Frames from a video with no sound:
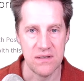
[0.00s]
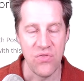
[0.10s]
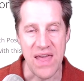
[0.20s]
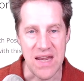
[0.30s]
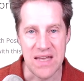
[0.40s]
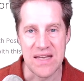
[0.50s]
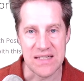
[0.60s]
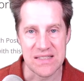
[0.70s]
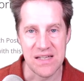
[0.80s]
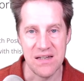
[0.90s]
that
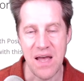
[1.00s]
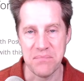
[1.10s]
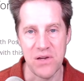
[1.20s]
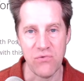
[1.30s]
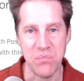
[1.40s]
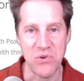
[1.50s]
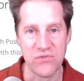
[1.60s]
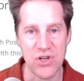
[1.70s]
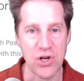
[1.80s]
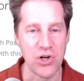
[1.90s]
index cannot be
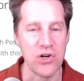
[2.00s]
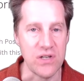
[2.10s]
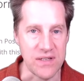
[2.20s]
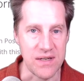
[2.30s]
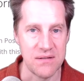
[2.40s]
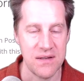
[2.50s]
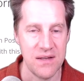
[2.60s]
removed concurrently.